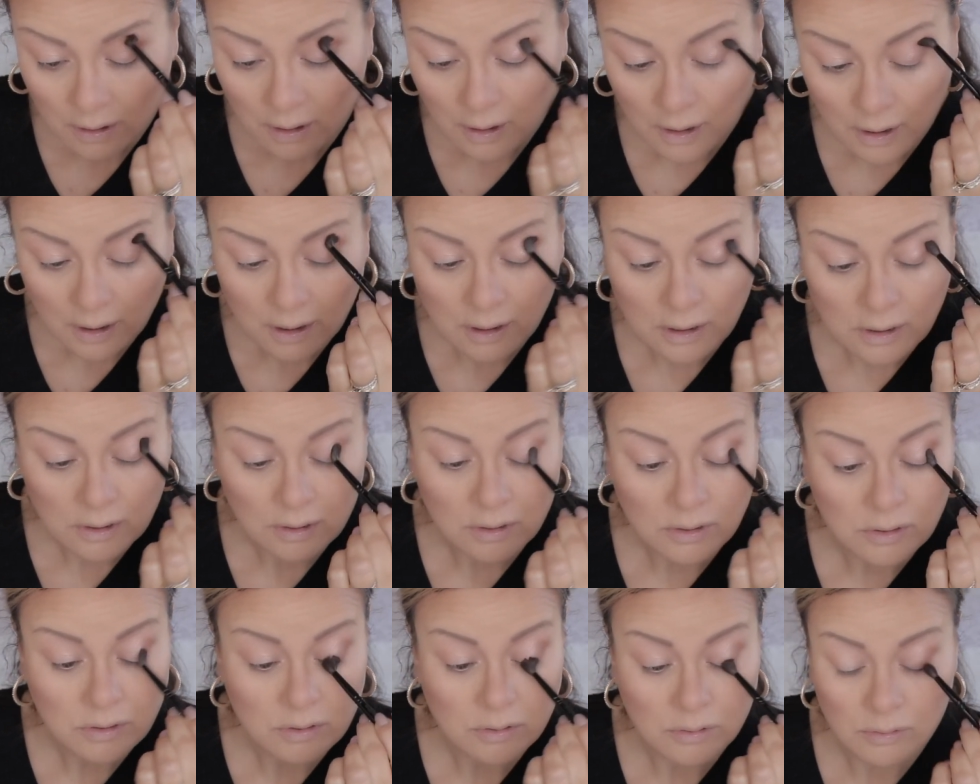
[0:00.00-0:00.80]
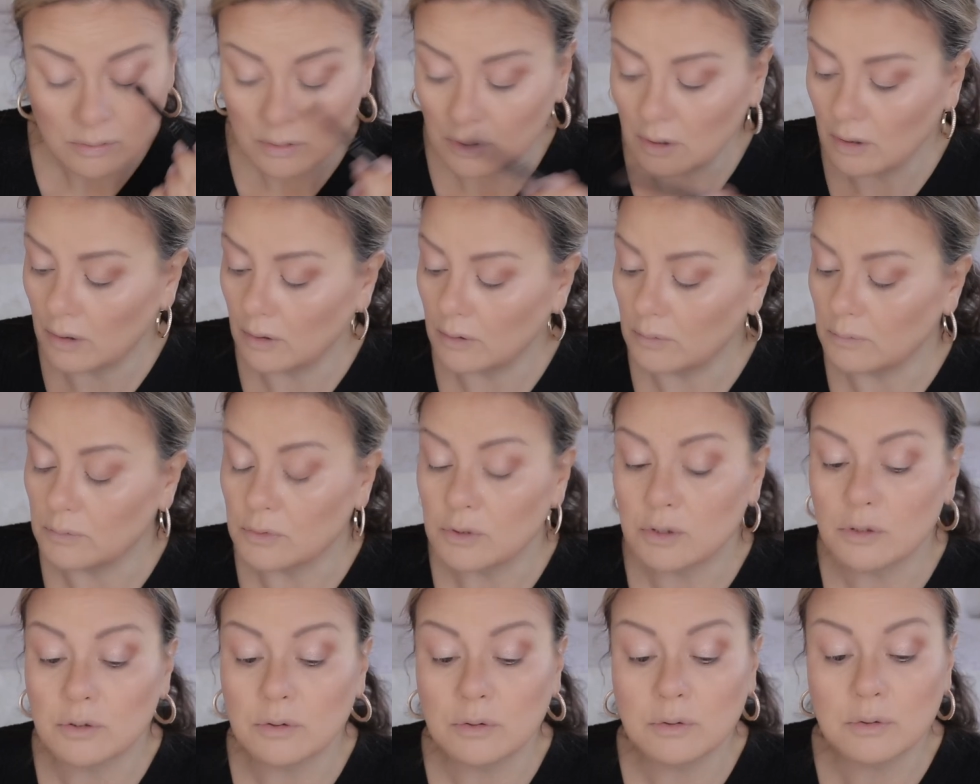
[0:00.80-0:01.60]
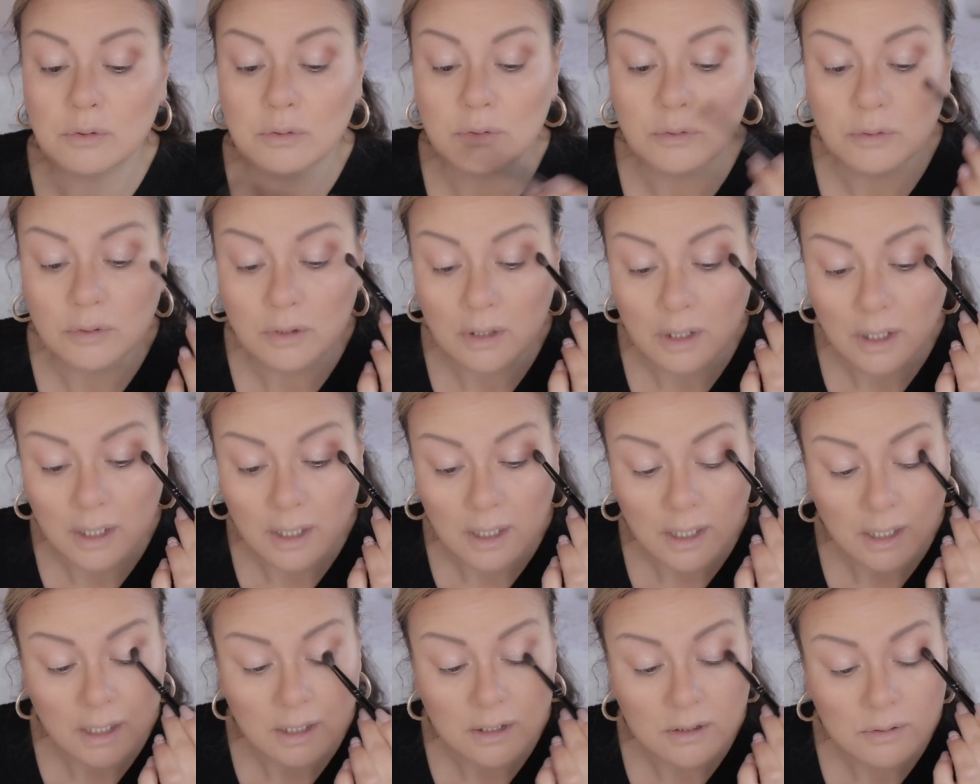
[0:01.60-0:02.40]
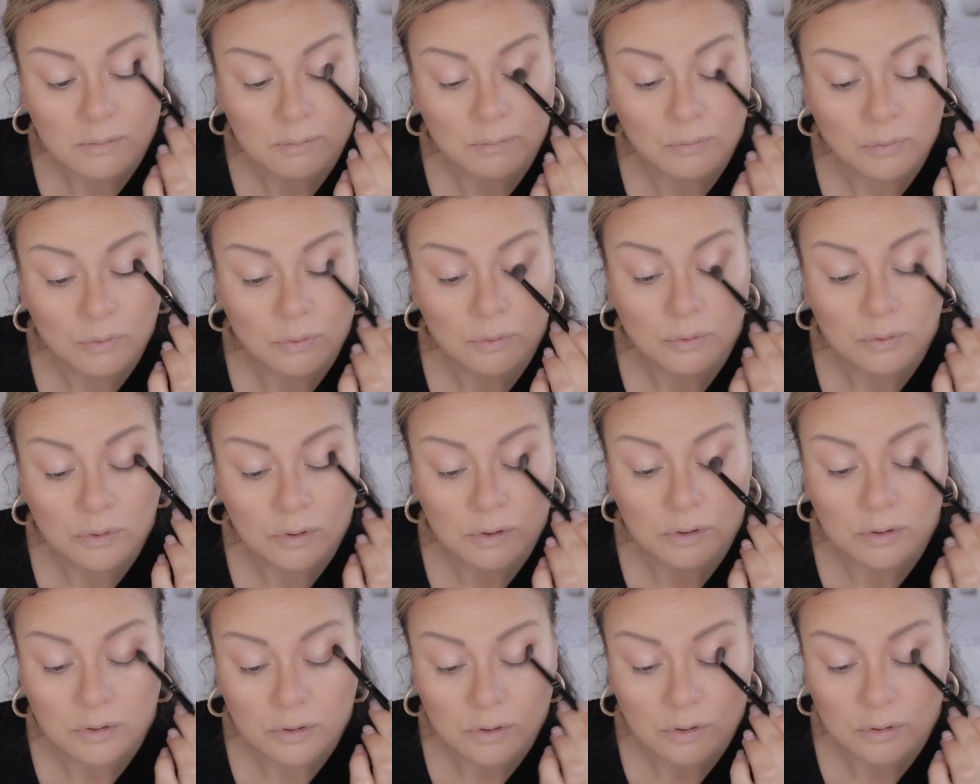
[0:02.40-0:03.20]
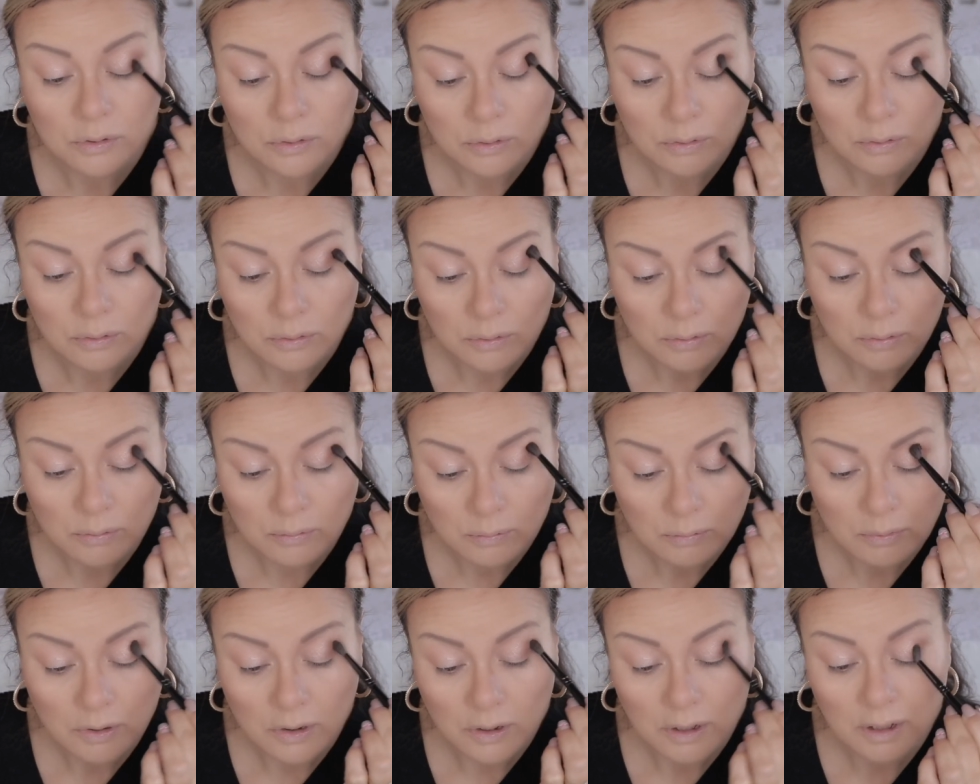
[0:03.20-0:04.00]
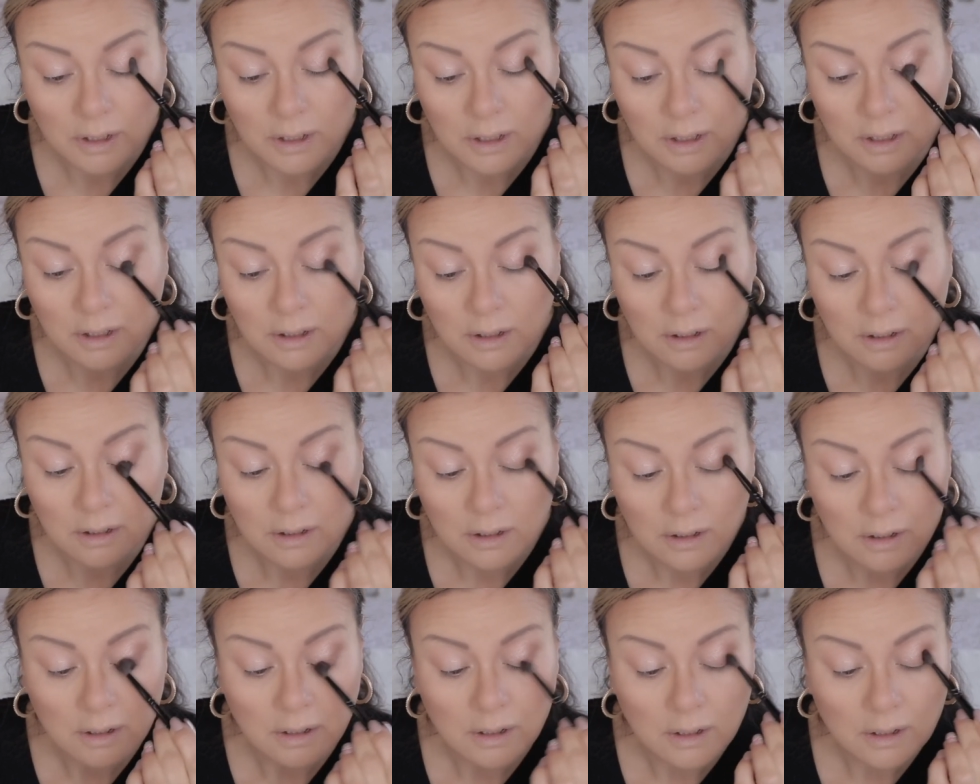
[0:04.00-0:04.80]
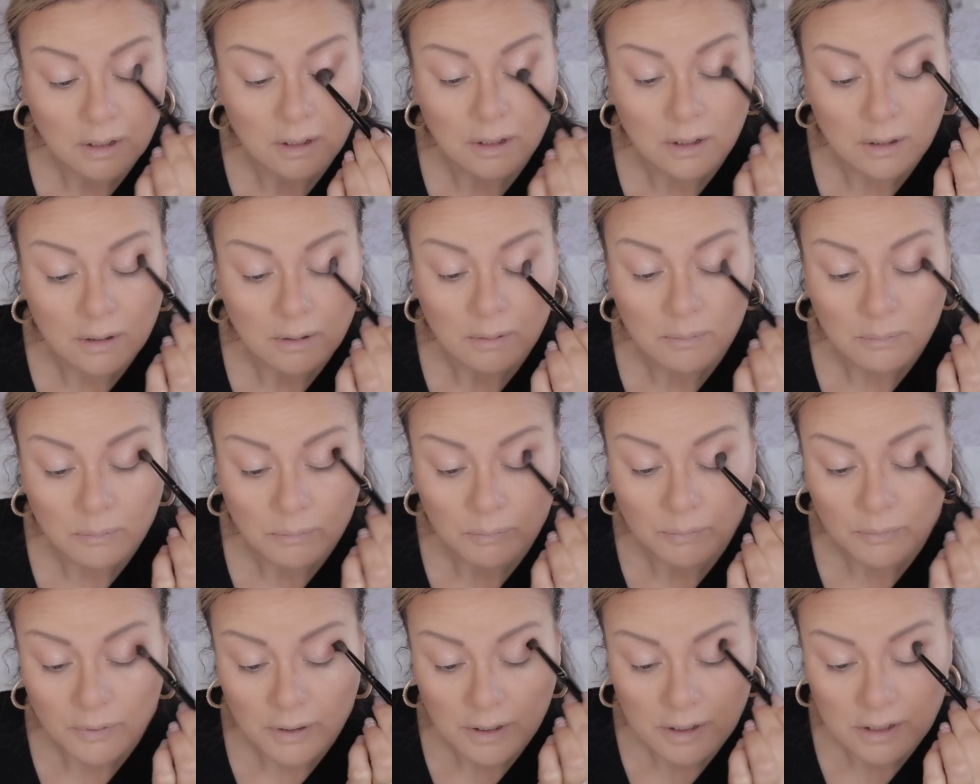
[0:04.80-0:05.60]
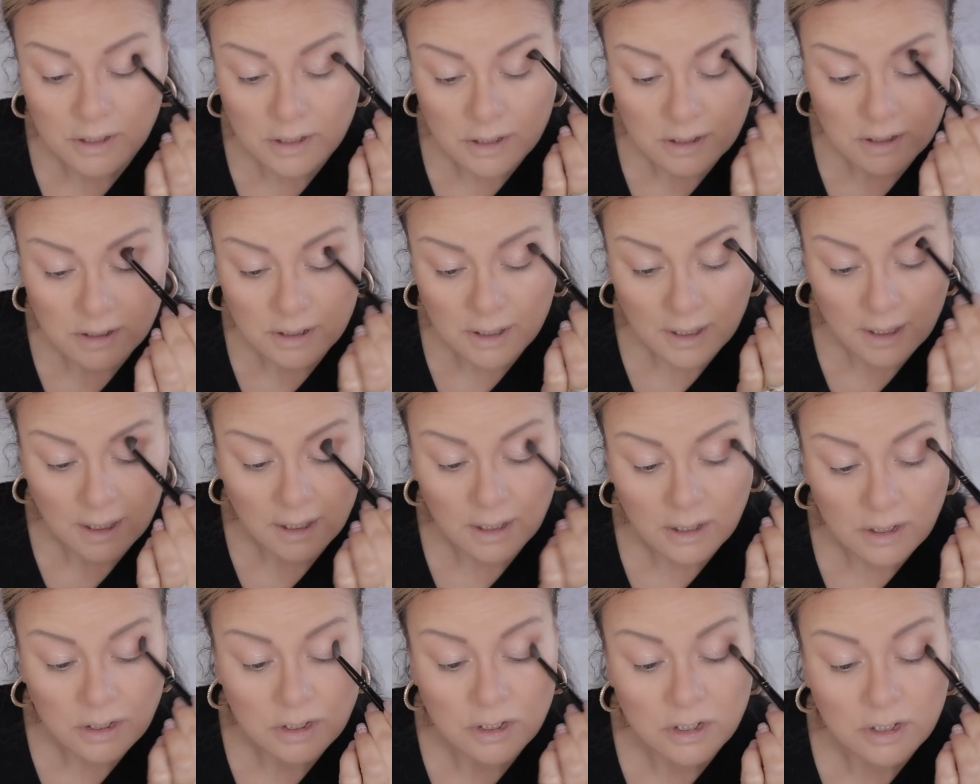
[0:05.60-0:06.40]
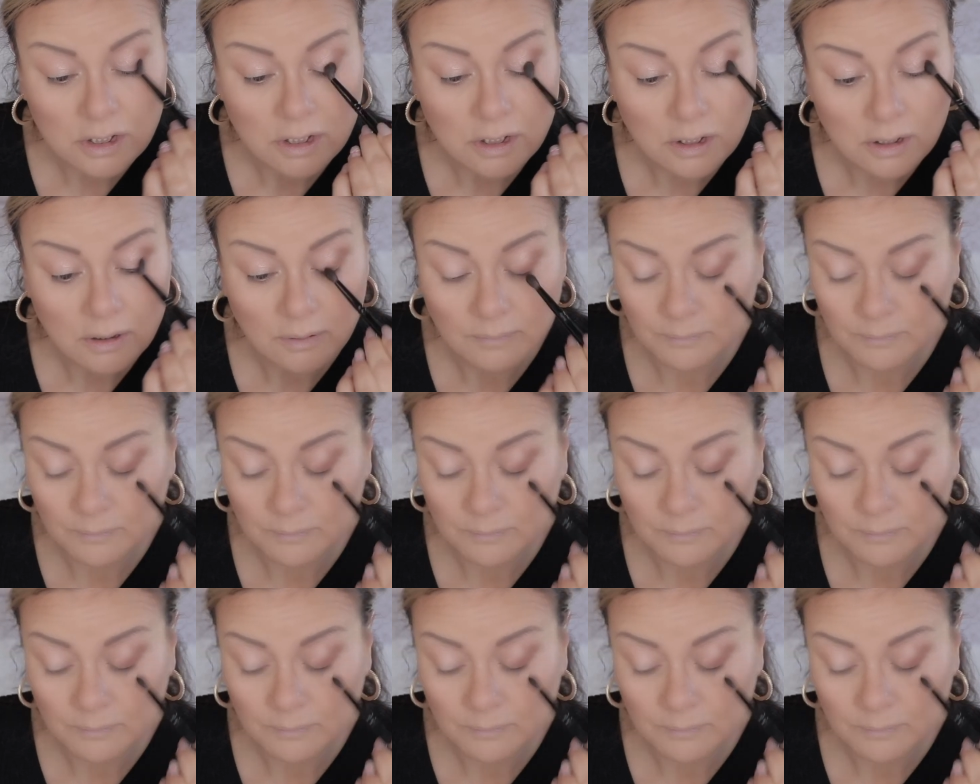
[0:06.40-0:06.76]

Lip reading: And I do hope to add more to my brush stash,